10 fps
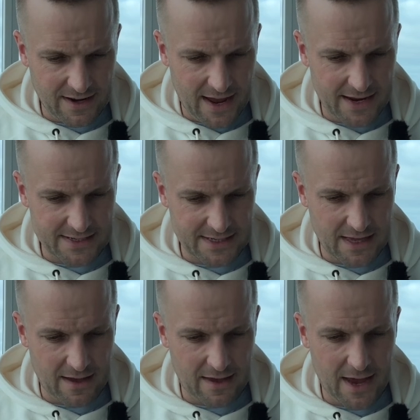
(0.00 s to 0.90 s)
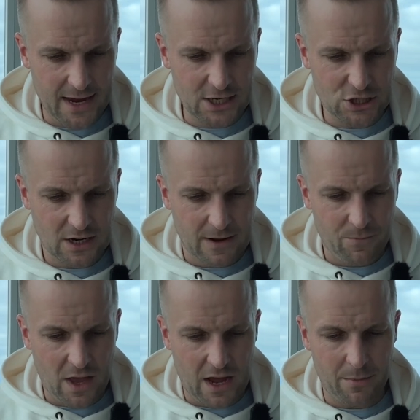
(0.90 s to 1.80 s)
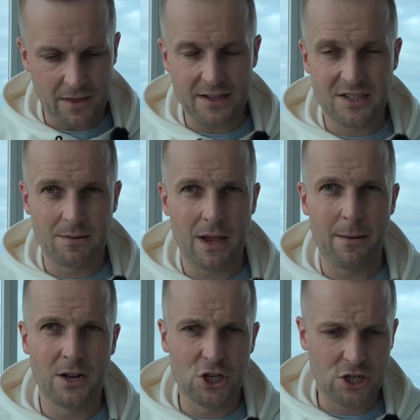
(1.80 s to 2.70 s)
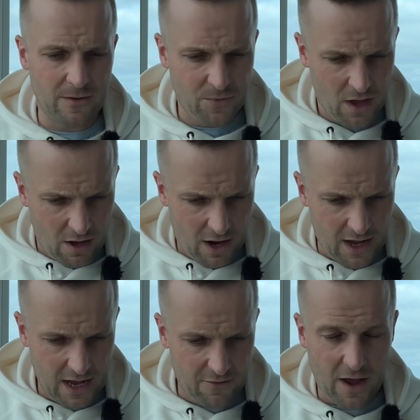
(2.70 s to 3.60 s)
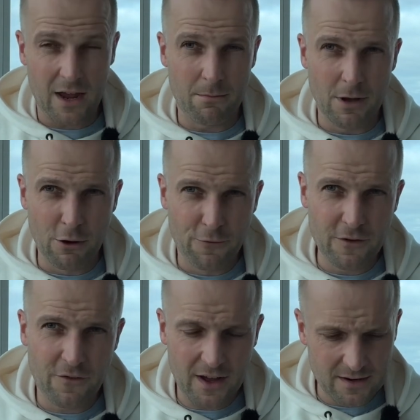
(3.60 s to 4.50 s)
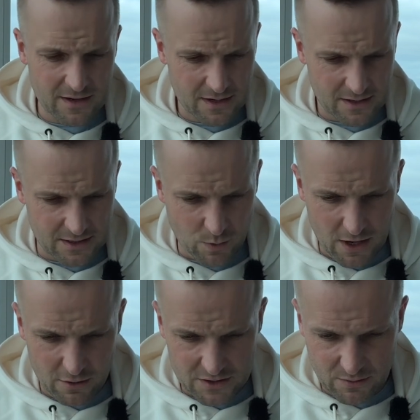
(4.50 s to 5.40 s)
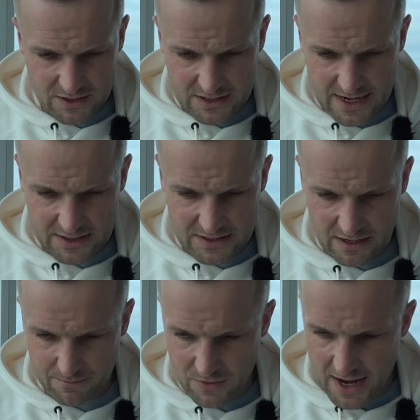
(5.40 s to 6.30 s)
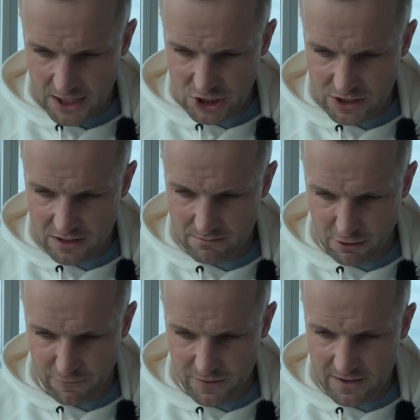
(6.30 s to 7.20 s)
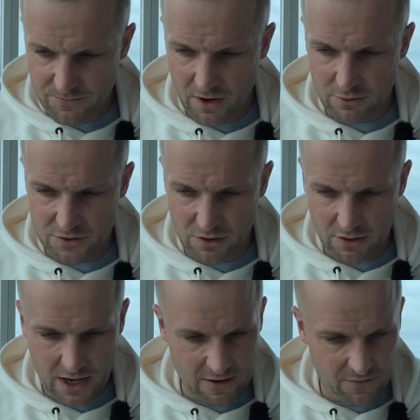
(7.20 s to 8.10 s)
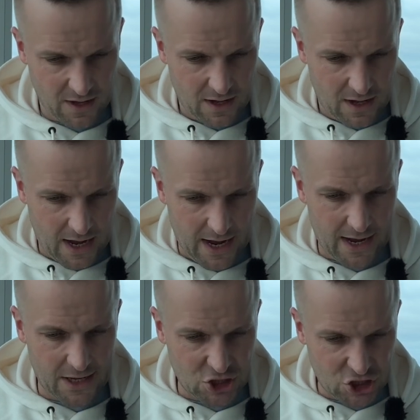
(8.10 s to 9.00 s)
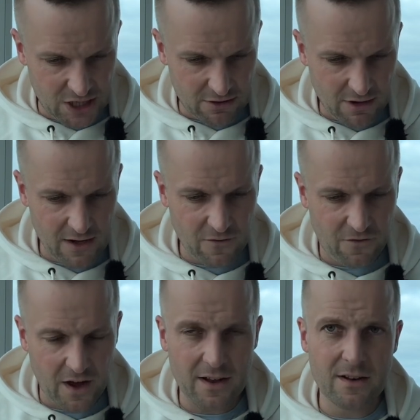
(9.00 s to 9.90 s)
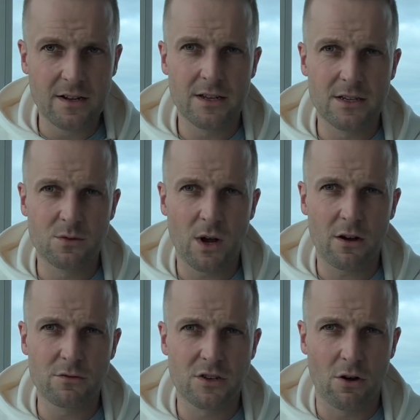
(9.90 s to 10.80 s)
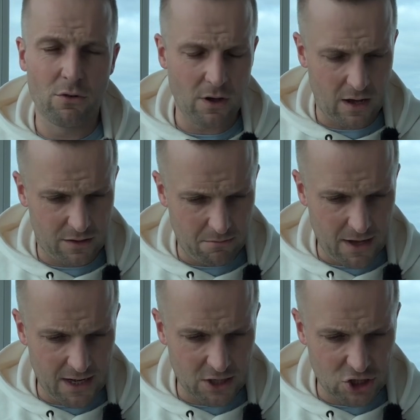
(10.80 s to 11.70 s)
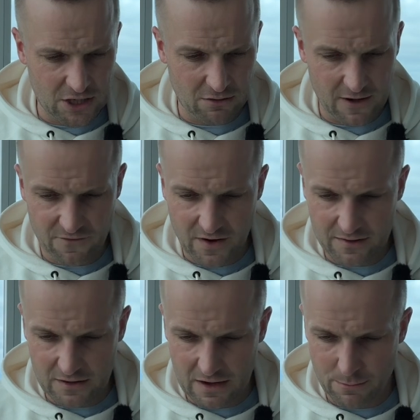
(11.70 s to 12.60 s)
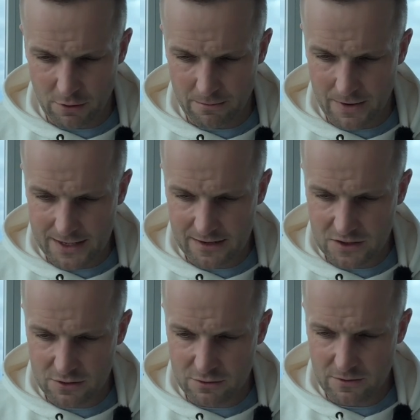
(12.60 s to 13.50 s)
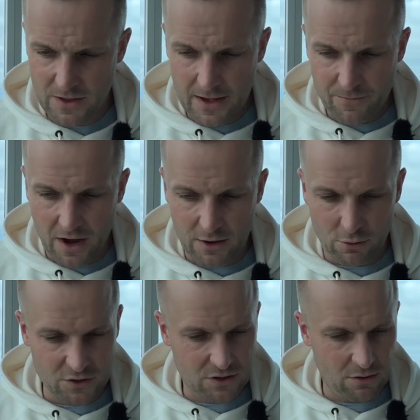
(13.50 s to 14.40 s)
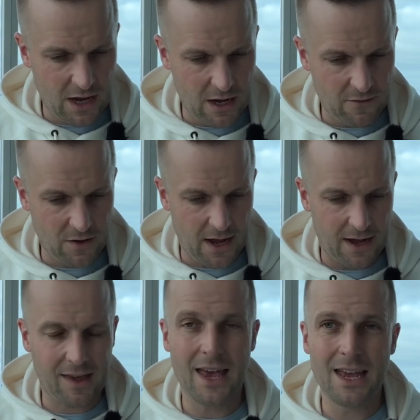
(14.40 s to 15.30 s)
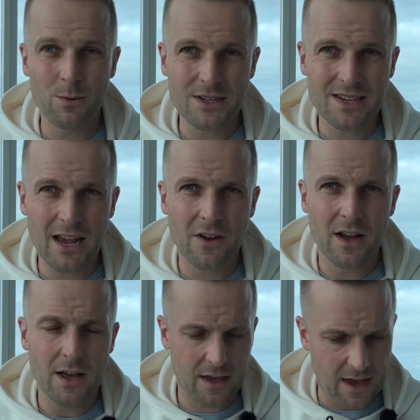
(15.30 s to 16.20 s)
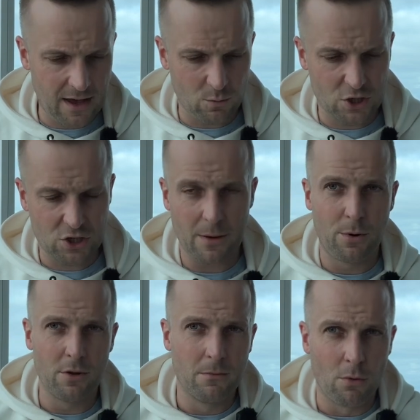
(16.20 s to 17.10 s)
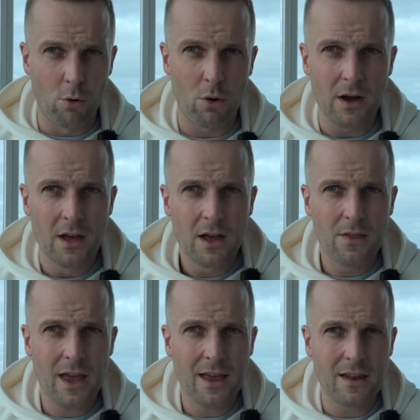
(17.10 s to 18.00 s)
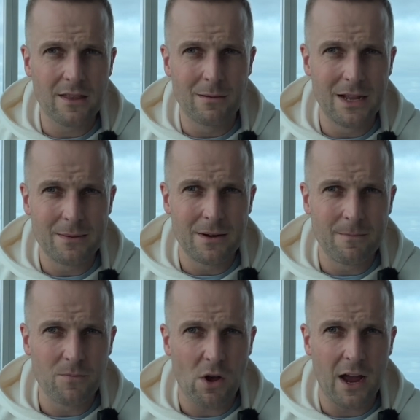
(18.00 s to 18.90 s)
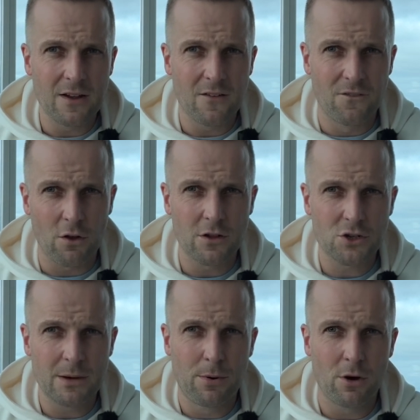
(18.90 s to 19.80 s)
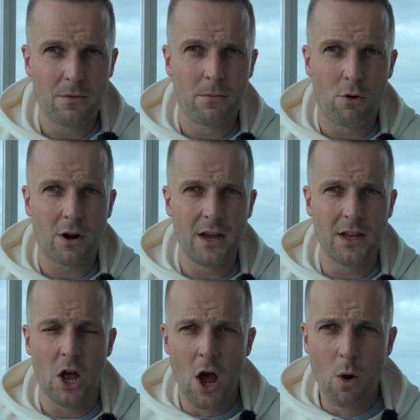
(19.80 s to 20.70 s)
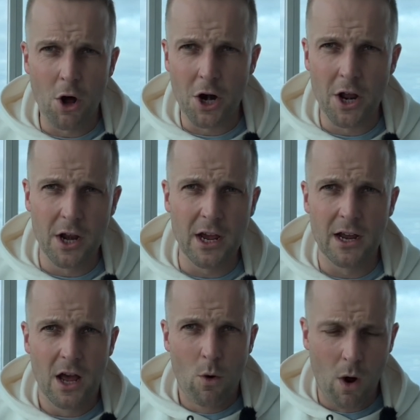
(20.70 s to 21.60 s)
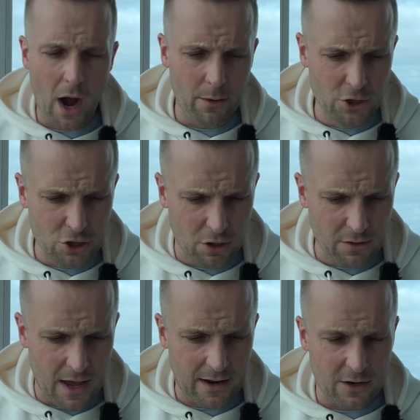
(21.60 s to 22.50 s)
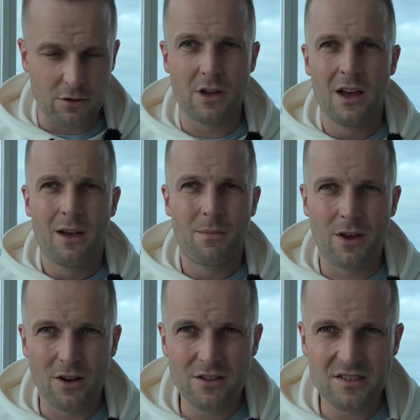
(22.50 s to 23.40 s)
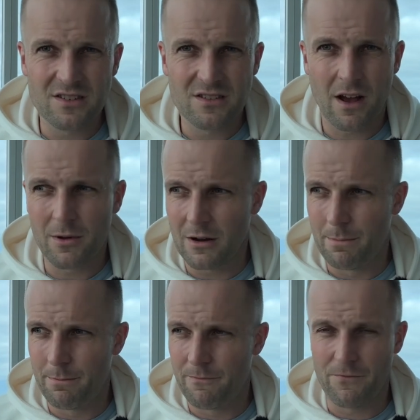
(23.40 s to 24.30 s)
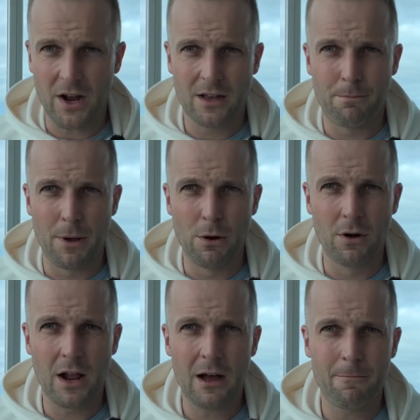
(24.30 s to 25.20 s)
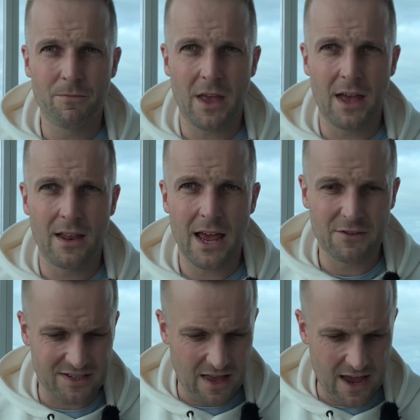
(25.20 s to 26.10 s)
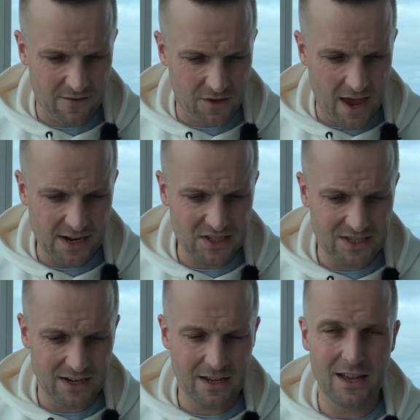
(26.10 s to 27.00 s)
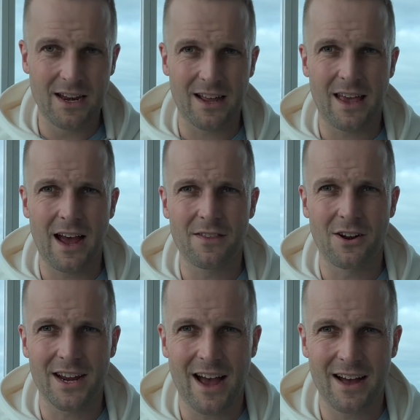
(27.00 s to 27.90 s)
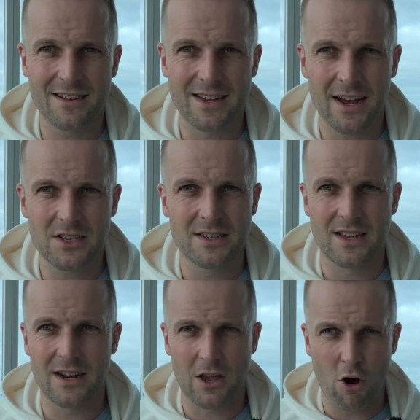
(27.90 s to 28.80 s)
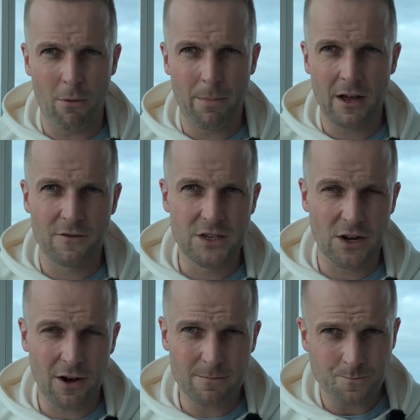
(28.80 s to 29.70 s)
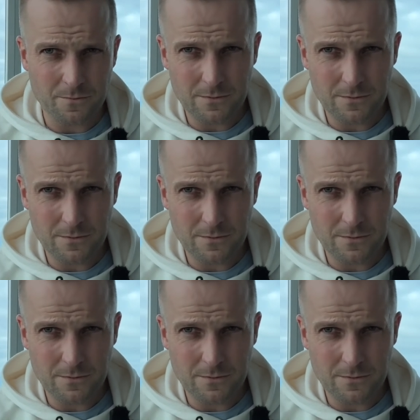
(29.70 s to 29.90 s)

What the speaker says: to access that cash. But that's some ammunition. I have a Milford fund as well, so I stack some cash in Milford. I also have a Generate fund as well, so a thematic Generate fund that I put money into. I also have a KiwiSaver account, which I put more than the minimum. I voluntarily put more in. What an idiot! Why would you do that, Luke? Because I'm going to fucking build it up and have a stack of cash sitting in an account that I can't touch that's going to compound for time.